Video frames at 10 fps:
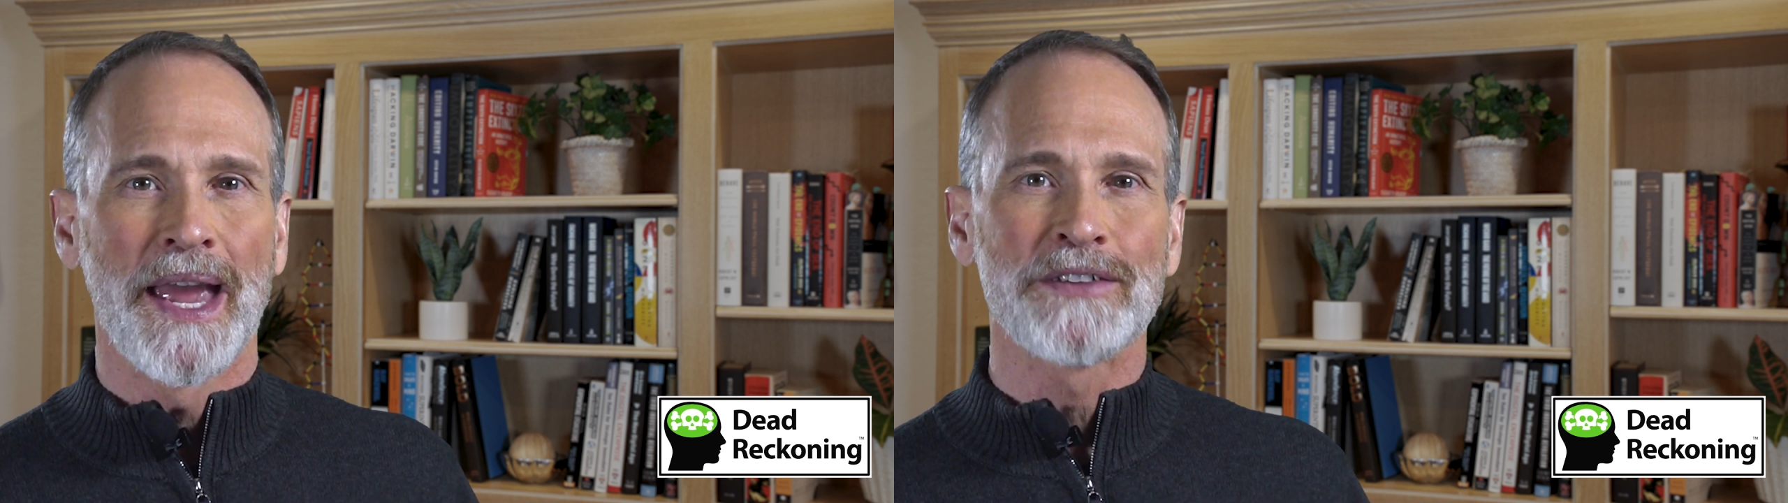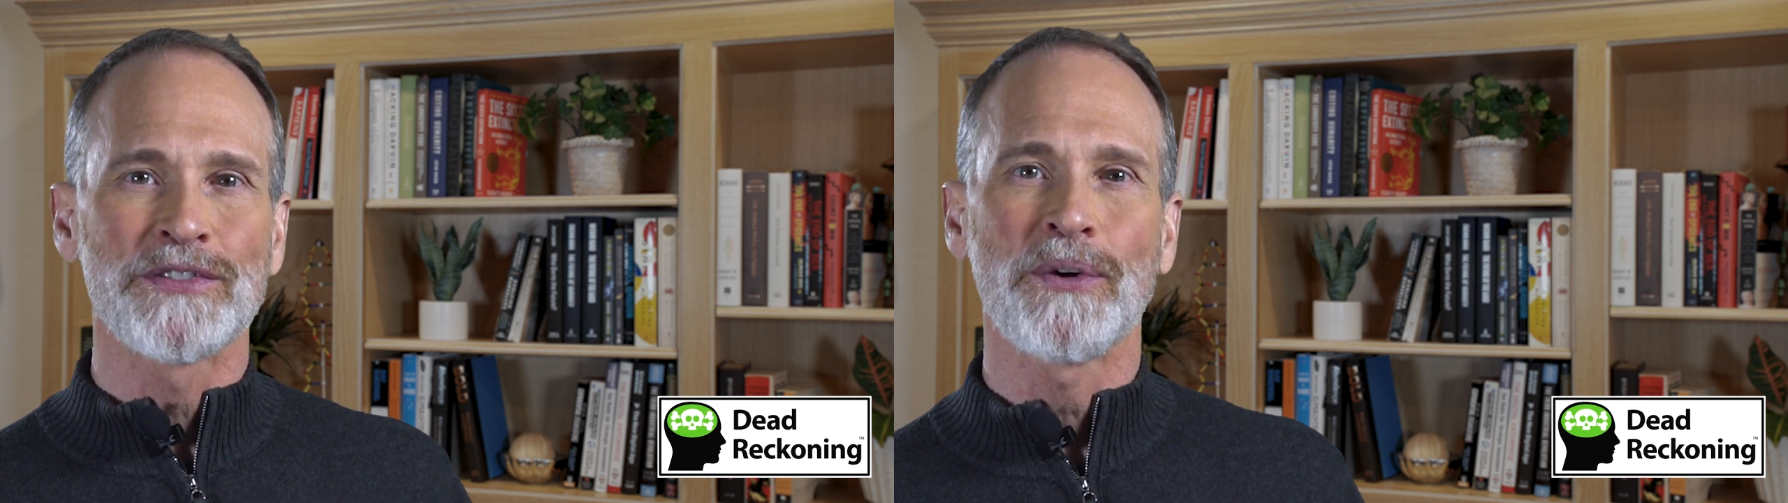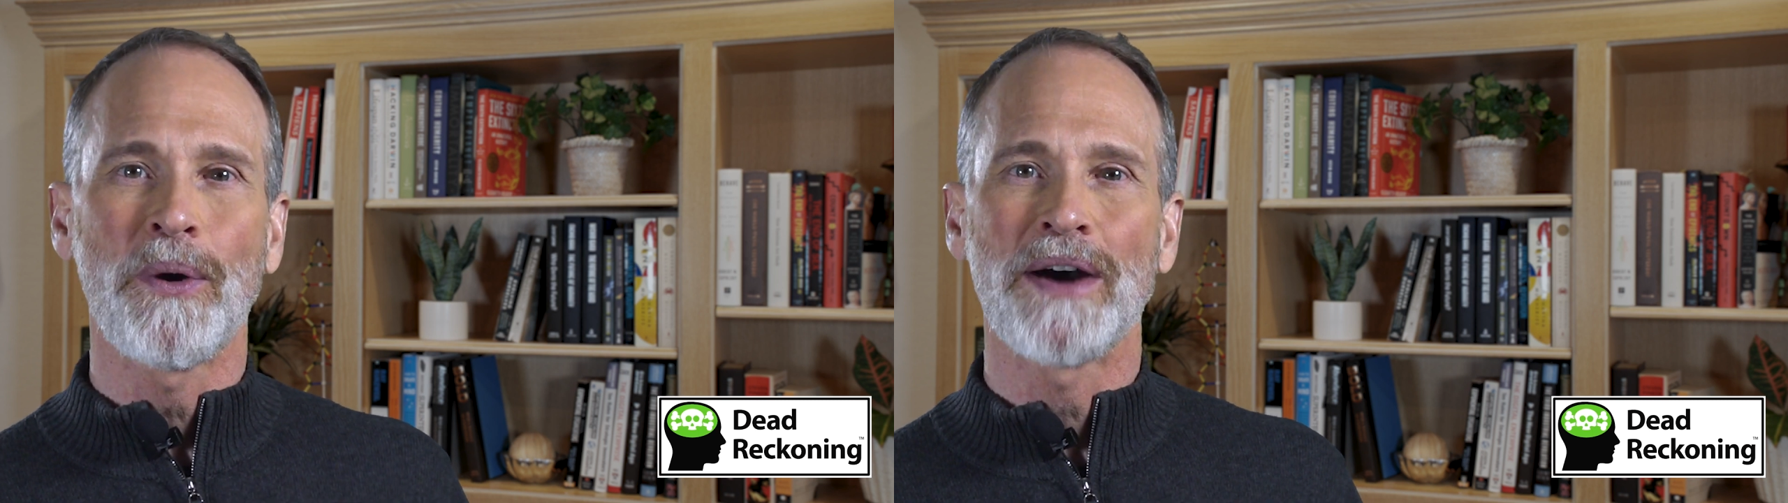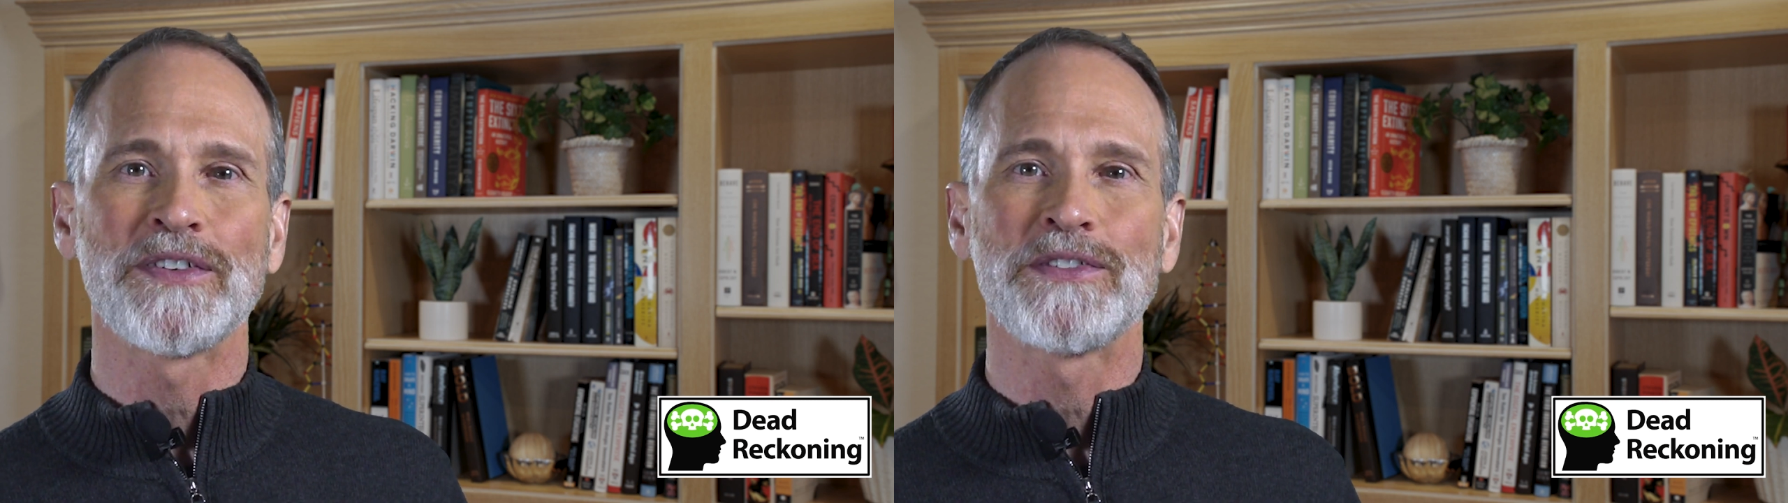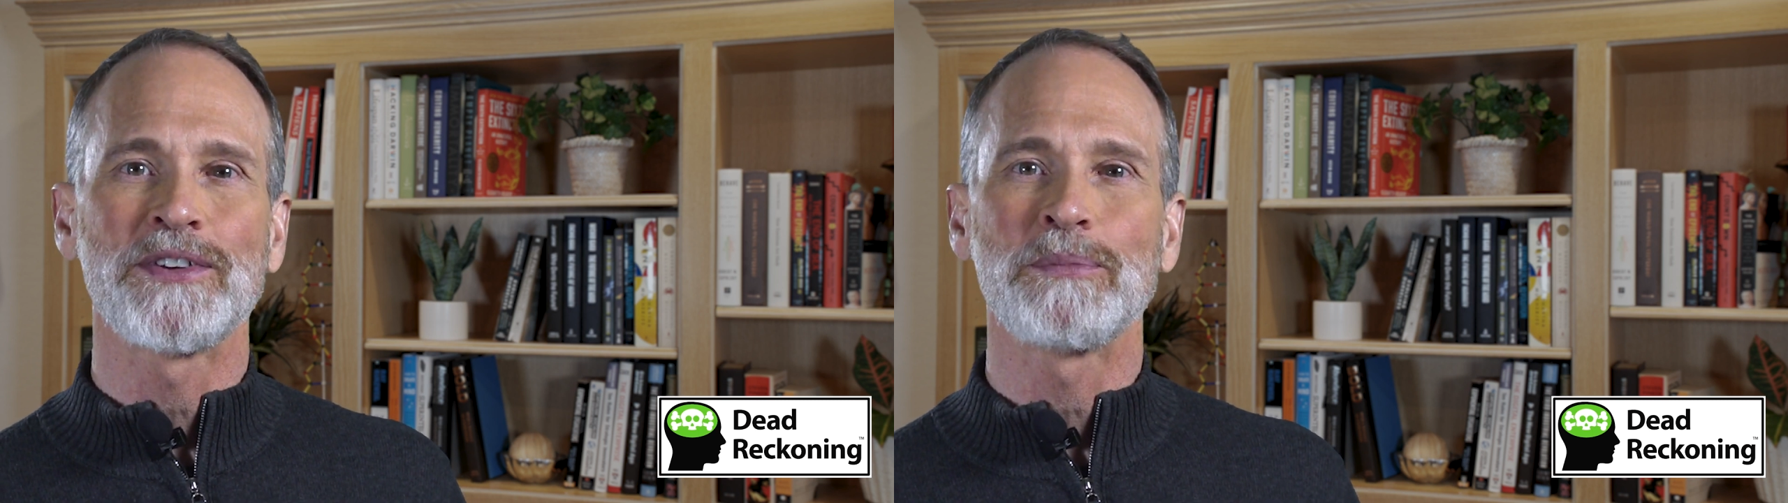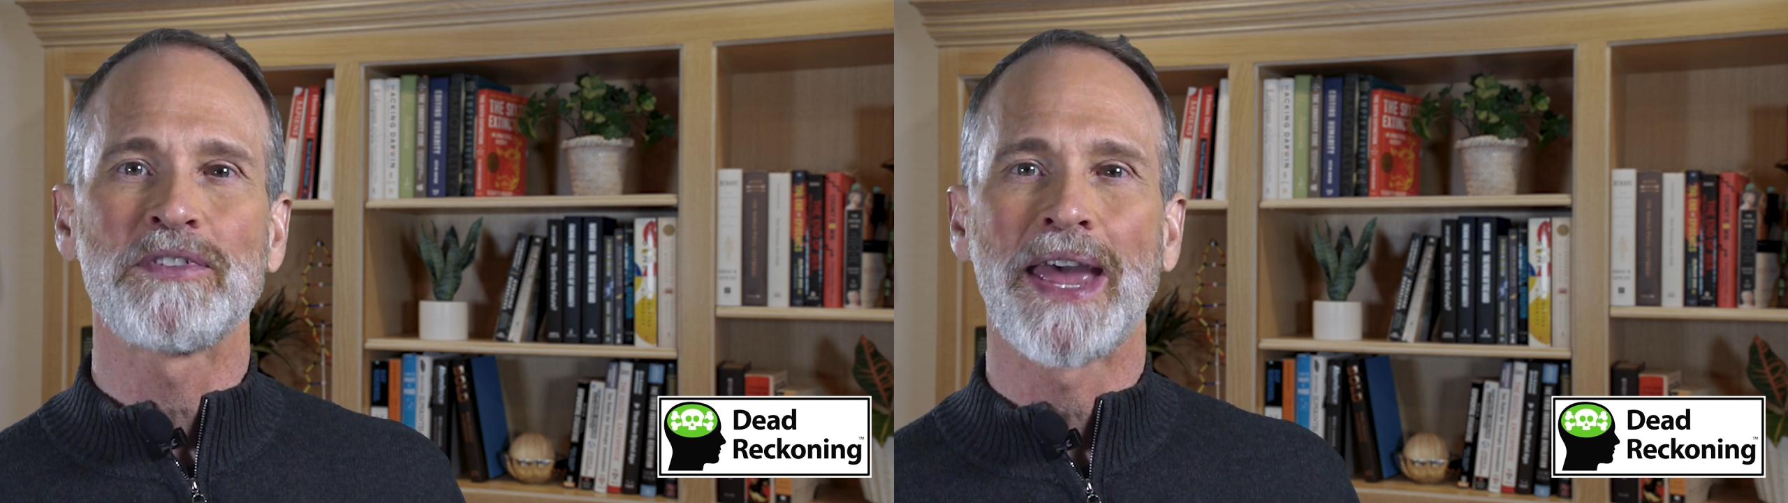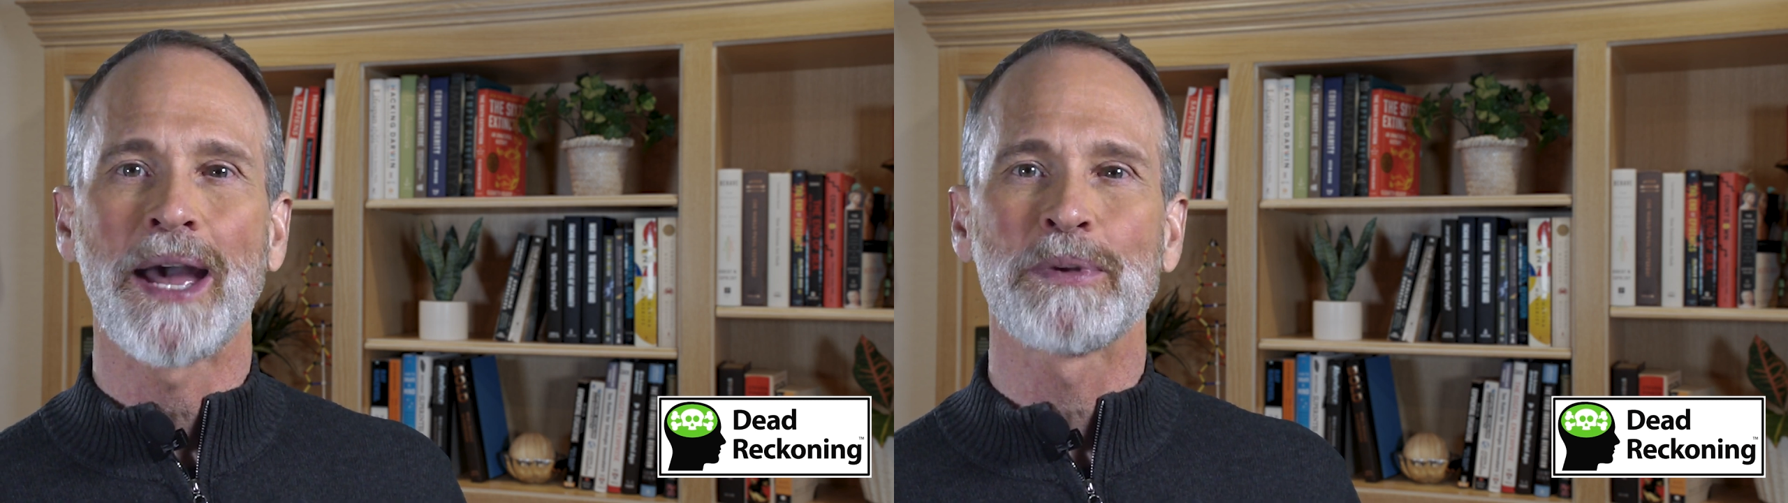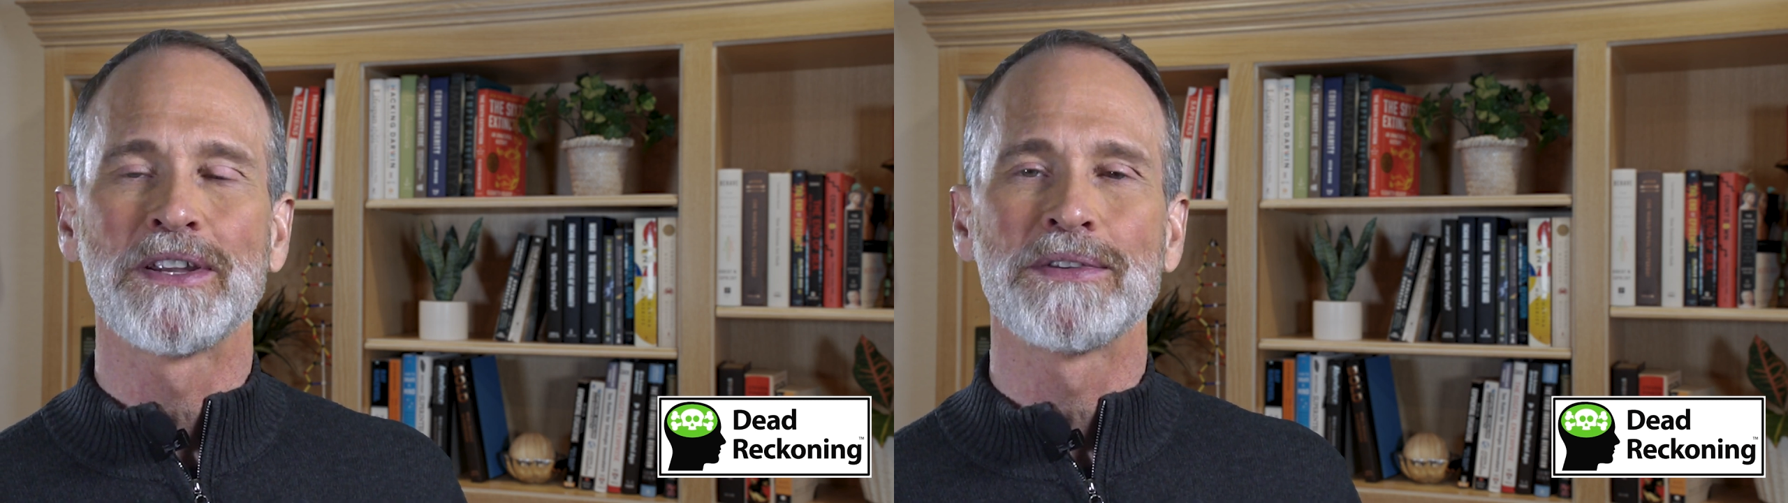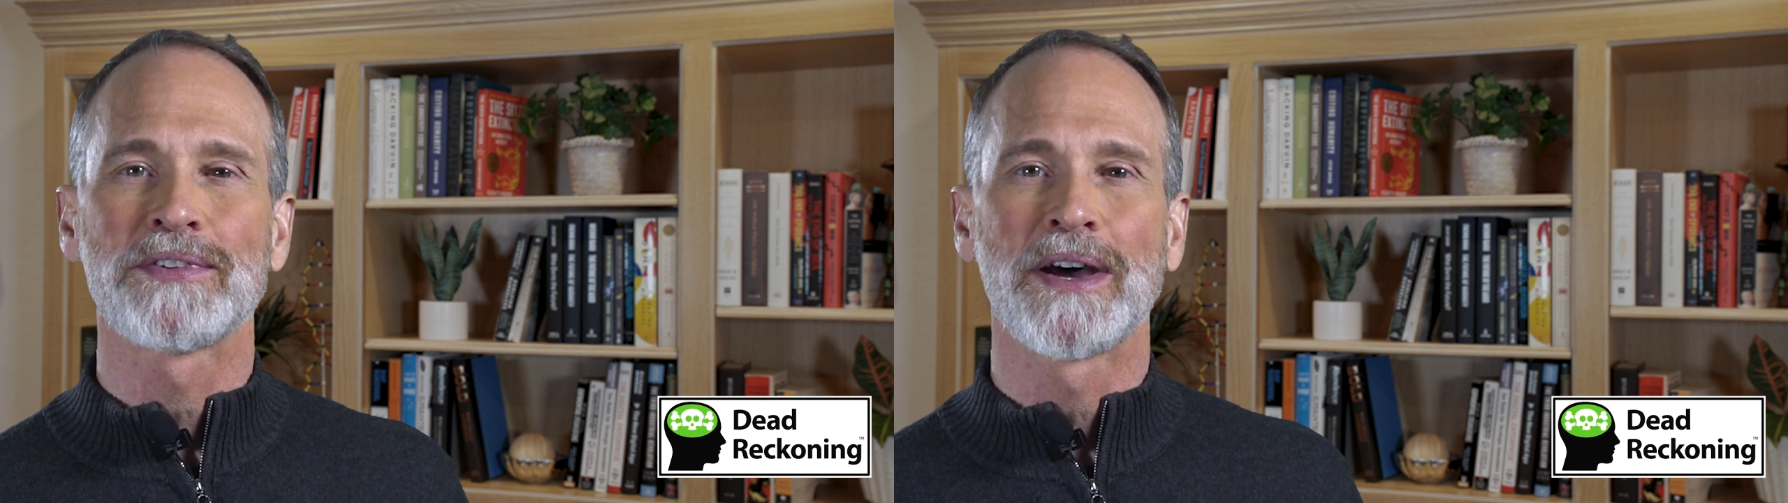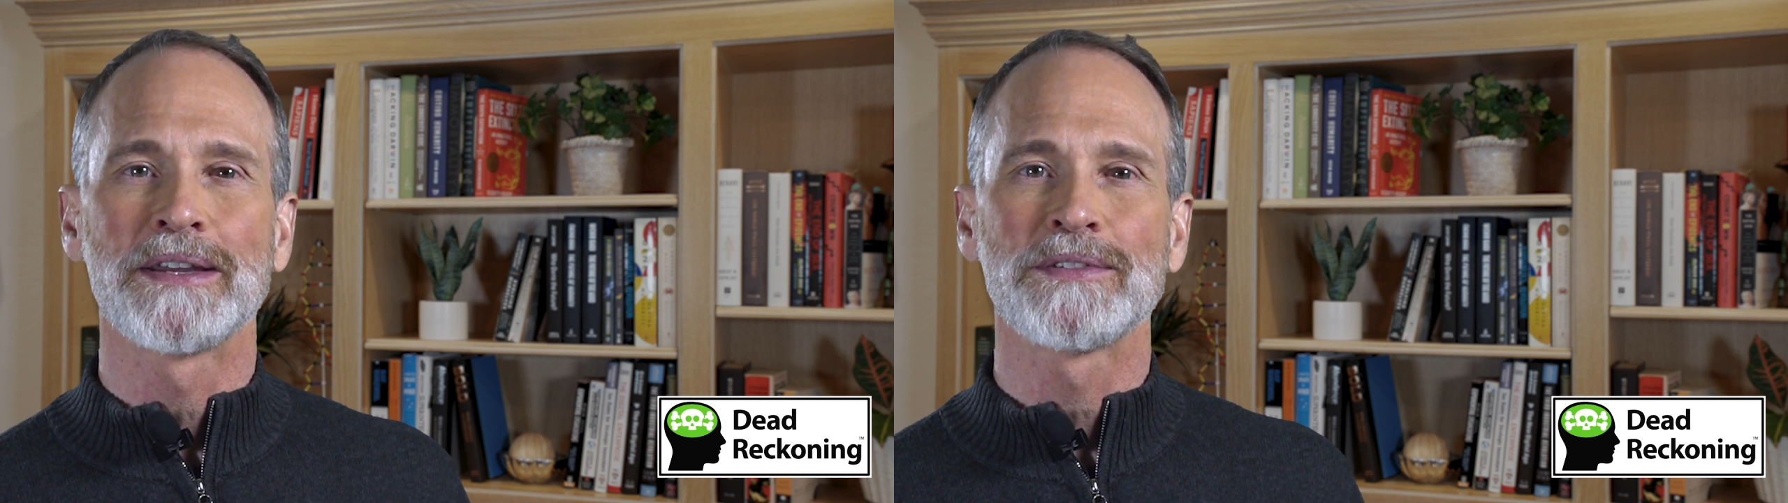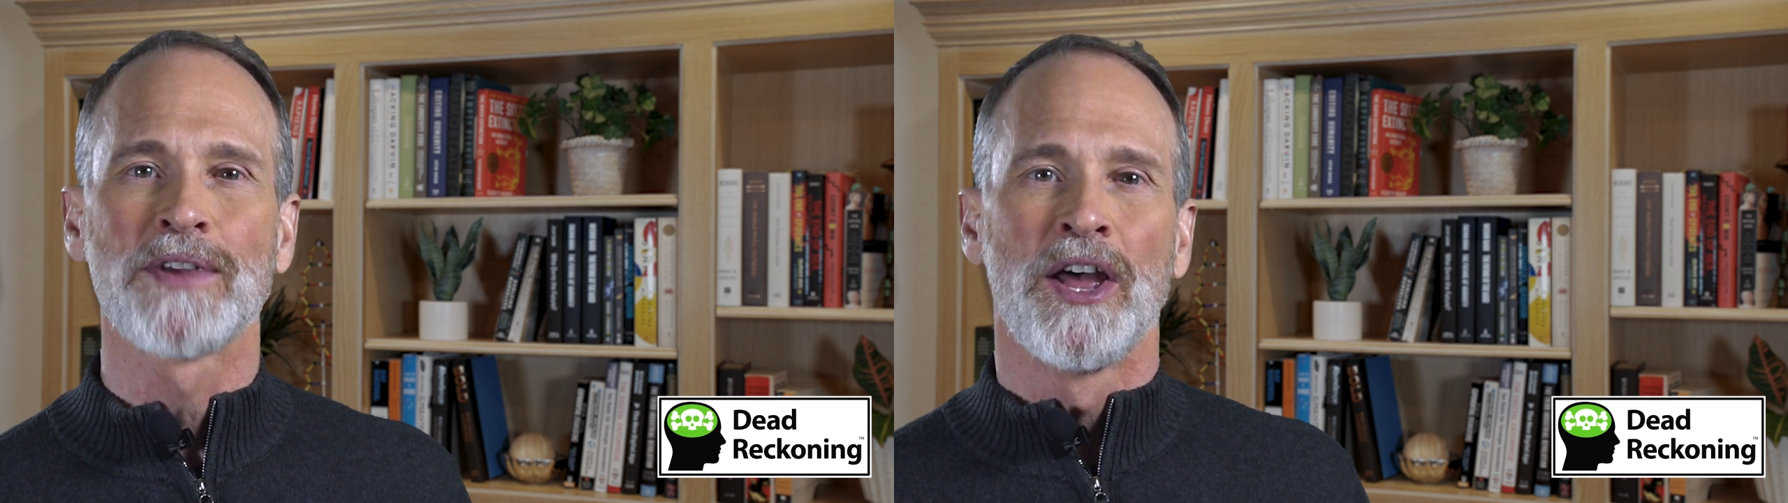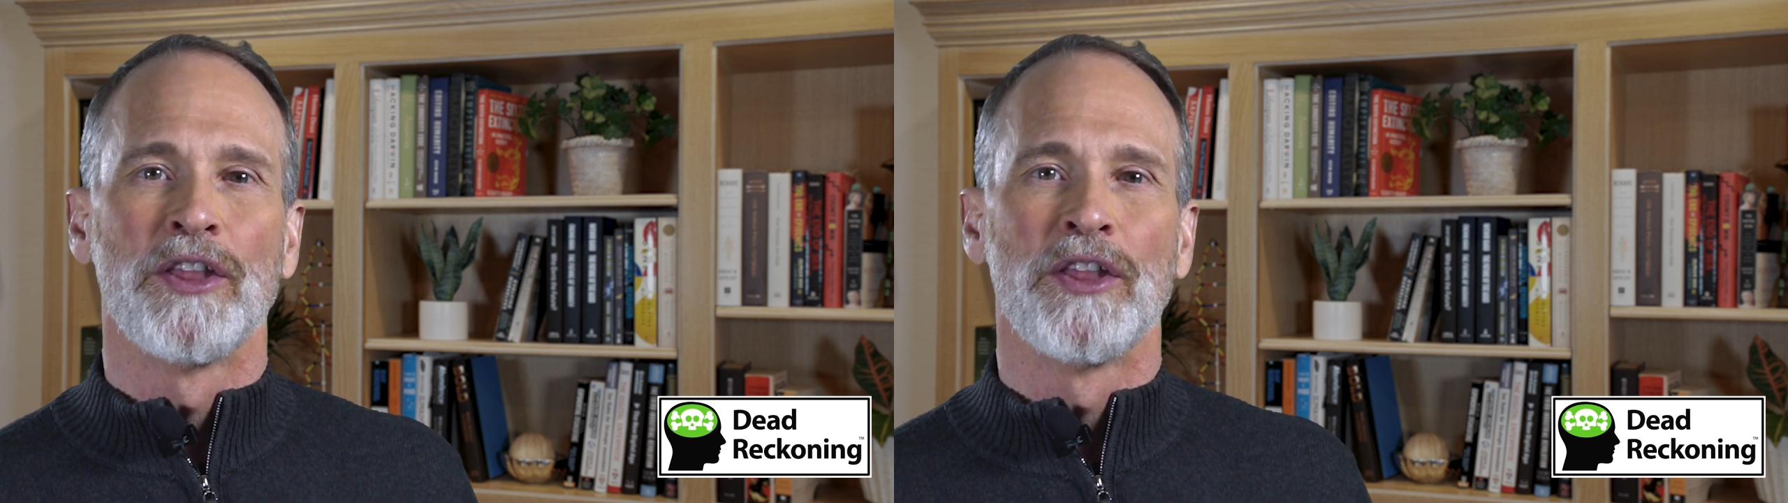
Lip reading: As so often seems to happen in science,